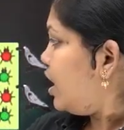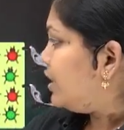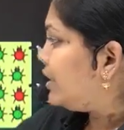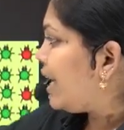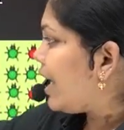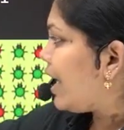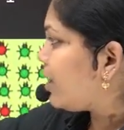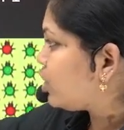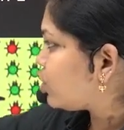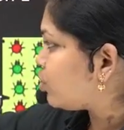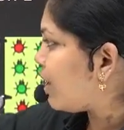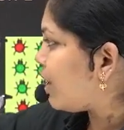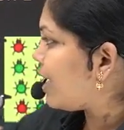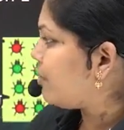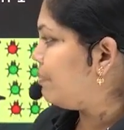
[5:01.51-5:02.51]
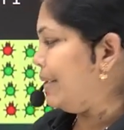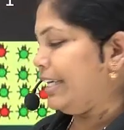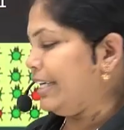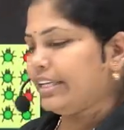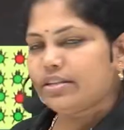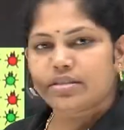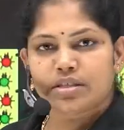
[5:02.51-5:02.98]
there are 12
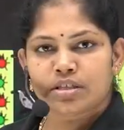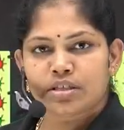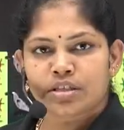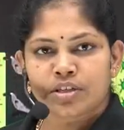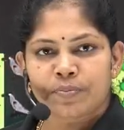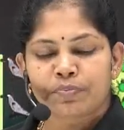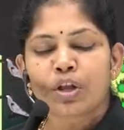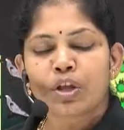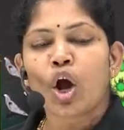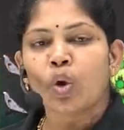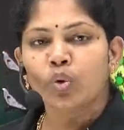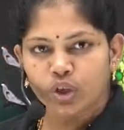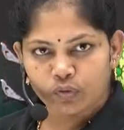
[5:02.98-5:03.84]
beetles, out of